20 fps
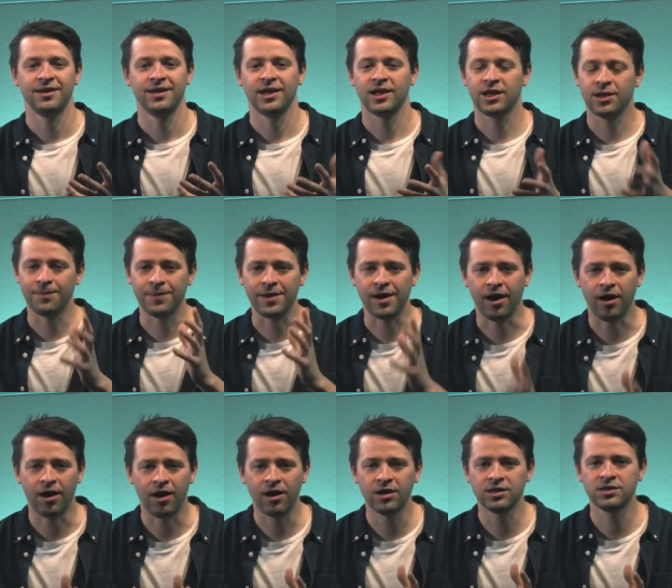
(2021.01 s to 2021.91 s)
It can be
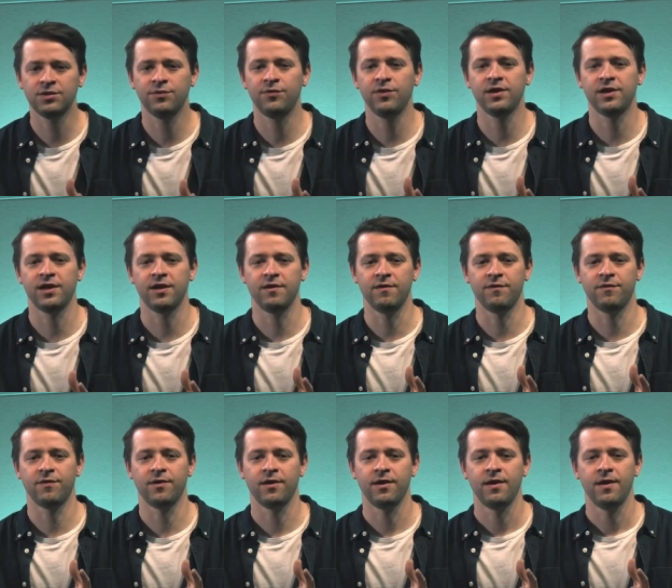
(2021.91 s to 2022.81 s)
hard to forgive,
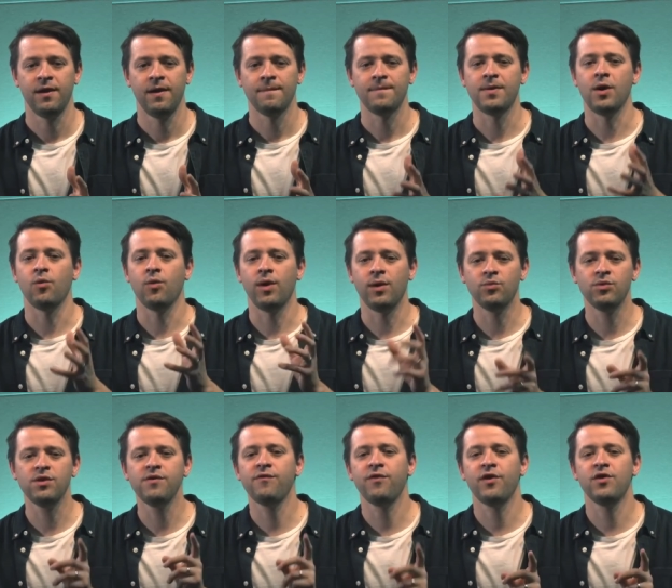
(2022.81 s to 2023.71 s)
but when
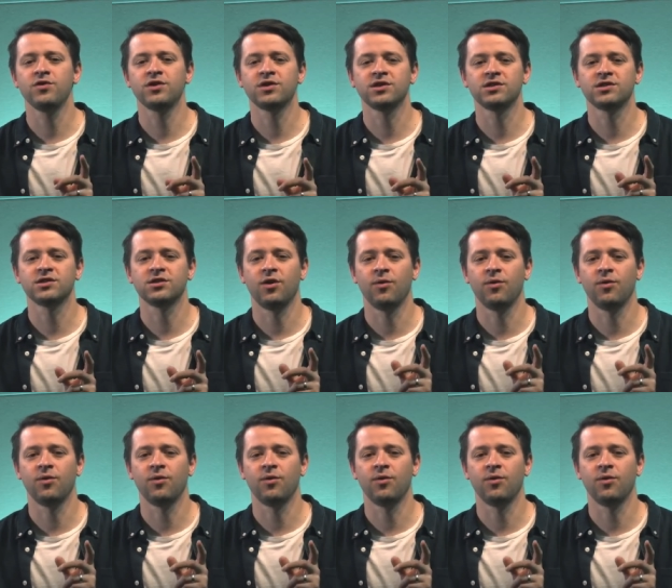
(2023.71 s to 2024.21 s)
we focus